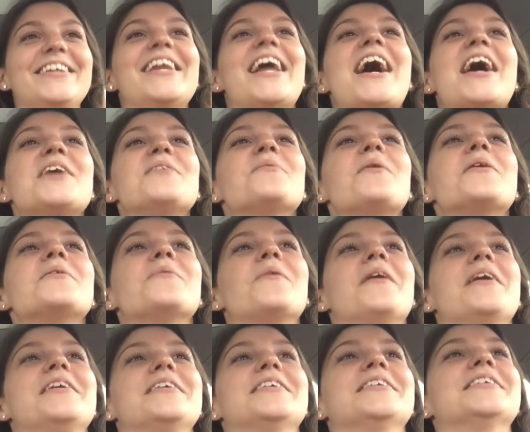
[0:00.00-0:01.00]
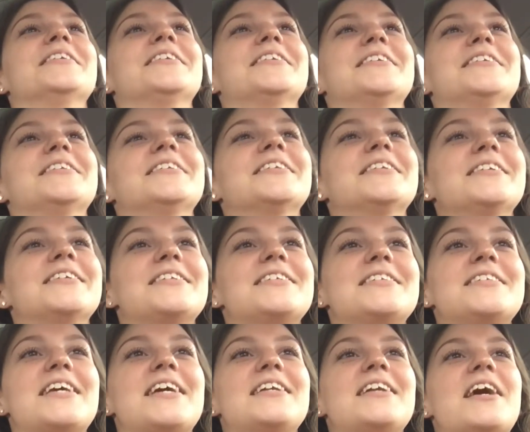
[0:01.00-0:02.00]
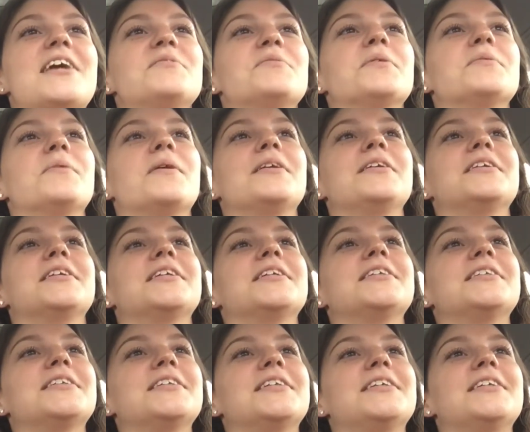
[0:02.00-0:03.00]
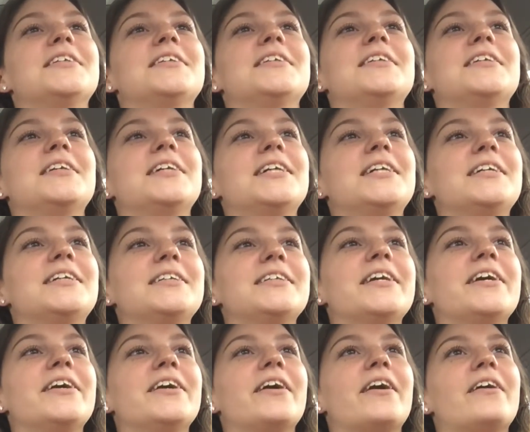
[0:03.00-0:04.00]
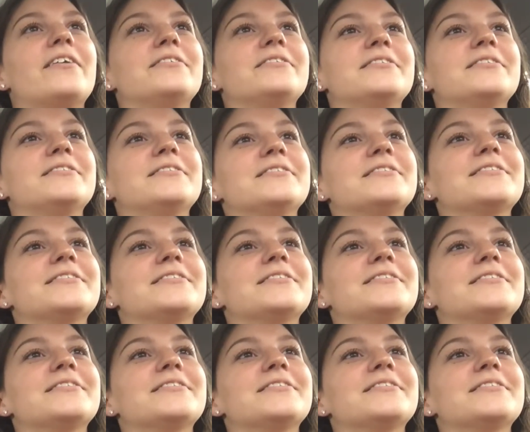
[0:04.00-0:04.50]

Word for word: 911. Say 911. 911. There you go.